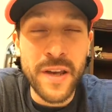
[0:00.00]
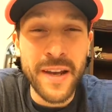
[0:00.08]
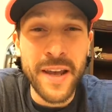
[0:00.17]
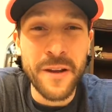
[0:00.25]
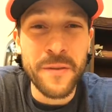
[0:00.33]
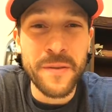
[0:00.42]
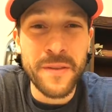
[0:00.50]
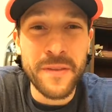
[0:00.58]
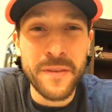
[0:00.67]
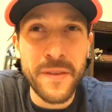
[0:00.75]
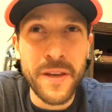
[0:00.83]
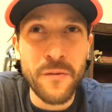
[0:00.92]
And I don't
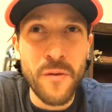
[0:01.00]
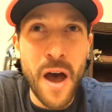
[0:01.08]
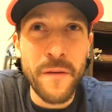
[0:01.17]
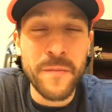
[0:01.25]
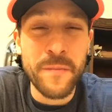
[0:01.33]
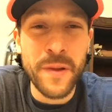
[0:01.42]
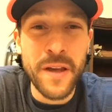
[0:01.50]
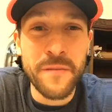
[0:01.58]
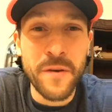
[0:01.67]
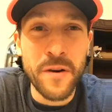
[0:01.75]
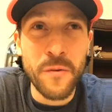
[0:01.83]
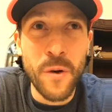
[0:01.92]
think Rafa played
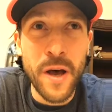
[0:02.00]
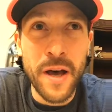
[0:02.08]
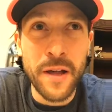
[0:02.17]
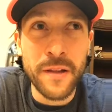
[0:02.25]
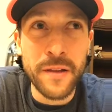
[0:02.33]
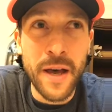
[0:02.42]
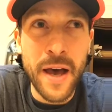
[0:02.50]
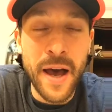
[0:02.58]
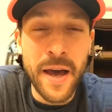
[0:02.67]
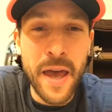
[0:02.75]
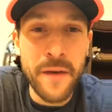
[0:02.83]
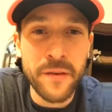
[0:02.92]
very well.
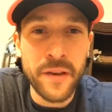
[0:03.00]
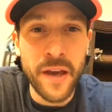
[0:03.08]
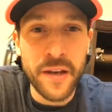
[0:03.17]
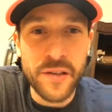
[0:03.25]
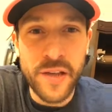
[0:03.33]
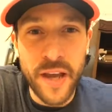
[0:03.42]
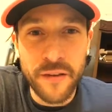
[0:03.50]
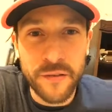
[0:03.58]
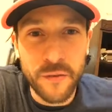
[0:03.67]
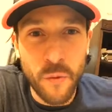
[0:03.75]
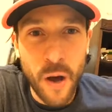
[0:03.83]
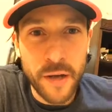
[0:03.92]
I haven't got a chance
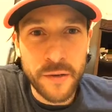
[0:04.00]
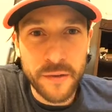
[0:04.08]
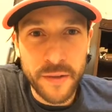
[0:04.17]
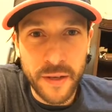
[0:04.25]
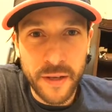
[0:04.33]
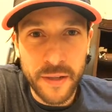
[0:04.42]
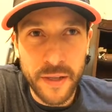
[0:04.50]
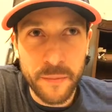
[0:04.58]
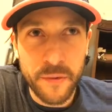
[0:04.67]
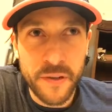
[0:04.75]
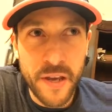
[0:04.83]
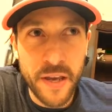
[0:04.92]
to watch the
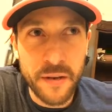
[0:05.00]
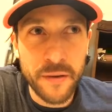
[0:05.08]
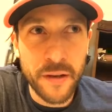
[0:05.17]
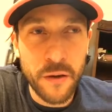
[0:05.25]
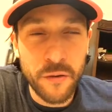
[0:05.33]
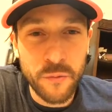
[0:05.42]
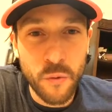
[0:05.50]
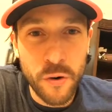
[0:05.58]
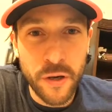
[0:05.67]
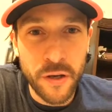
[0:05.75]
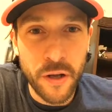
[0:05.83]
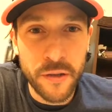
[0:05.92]
clips yet. I was
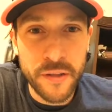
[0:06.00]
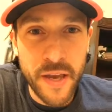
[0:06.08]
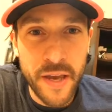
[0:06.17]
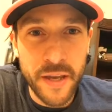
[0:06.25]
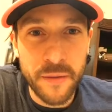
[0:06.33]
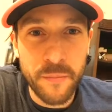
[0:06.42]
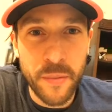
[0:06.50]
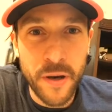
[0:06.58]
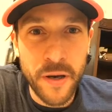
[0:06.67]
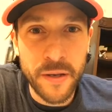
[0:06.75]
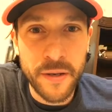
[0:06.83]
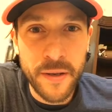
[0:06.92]
working all day,
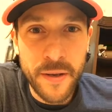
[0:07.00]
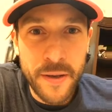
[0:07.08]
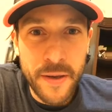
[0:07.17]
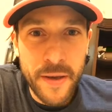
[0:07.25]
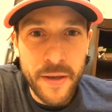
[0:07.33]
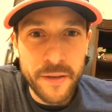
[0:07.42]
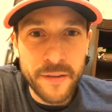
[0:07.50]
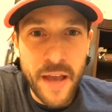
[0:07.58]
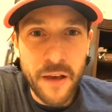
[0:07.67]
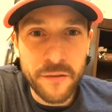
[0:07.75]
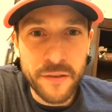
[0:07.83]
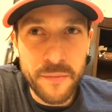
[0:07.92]
but it
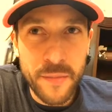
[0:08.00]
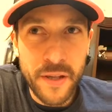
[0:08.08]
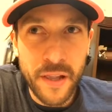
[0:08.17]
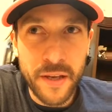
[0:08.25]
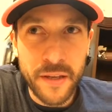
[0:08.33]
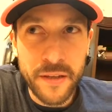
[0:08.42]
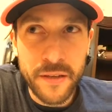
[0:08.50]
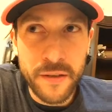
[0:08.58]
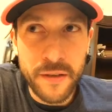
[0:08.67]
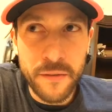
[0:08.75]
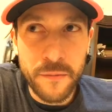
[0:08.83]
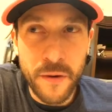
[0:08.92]
sounds to me like
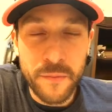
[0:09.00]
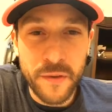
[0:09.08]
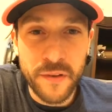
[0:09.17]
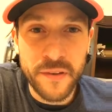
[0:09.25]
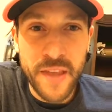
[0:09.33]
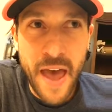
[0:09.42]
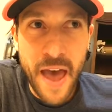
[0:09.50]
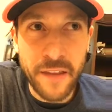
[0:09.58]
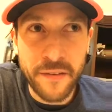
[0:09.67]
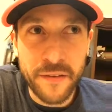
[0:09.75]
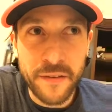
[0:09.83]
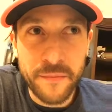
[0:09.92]
from the
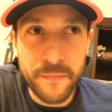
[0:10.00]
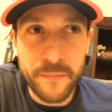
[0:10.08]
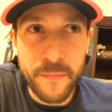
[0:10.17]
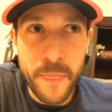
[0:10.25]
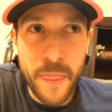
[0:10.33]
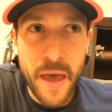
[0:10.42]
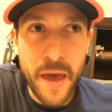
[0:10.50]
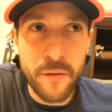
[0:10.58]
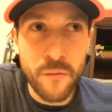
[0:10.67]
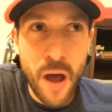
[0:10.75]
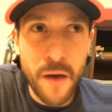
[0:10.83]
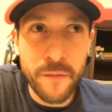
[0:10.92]
stats that
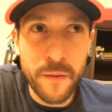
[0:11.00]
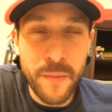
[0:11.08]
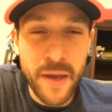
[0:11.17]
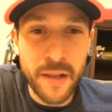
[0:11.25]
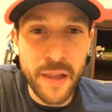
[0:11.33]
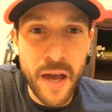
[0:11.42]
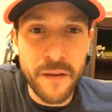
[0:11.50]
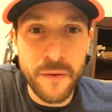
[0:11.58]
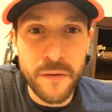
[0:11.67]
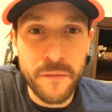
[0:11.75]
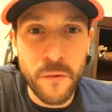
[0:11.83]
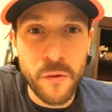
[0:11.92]
Rafa made a lot of
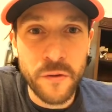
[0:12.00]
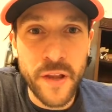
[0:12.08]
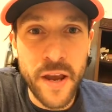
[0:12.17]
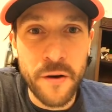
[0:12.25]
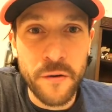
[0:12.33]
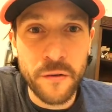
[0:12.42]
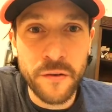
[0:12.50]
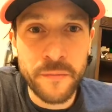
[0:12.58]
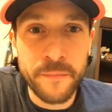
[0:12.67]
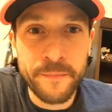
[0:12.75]
unforced errors.